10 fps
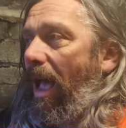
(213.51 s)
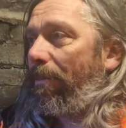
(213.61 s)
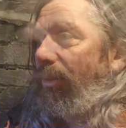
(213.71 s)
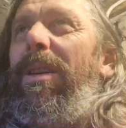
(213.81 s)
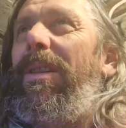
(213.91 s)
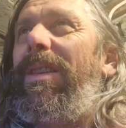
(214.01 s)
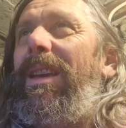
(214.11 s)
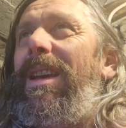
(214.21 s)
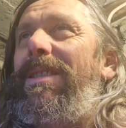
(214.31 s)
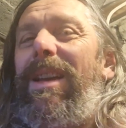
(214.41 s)
But the only thing
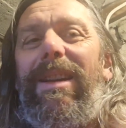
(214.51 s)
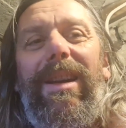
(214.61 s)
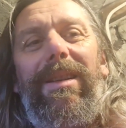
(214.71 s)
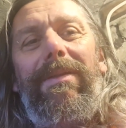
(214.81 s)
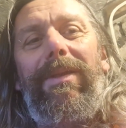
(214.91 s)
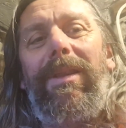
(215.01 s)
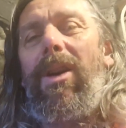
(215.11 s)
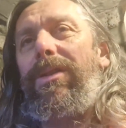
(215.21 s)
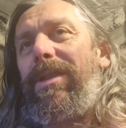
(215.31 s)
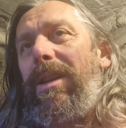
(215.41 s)
is, I kind of
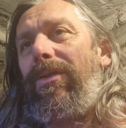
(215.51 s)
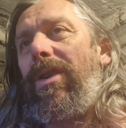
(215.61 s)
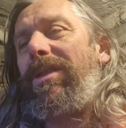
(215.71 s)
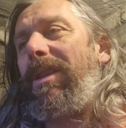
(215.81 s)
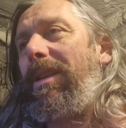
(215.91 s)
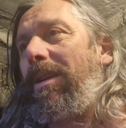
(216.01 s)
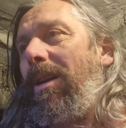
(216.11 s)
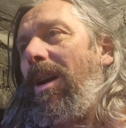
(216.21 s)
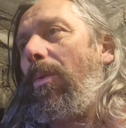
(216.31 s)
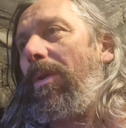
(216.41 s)
lost interest in the
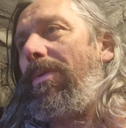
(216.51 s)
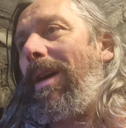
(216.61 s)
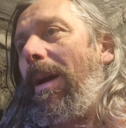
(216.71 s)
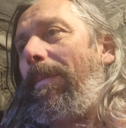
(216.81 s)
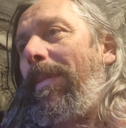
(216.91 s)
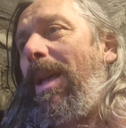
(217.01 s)
car with that.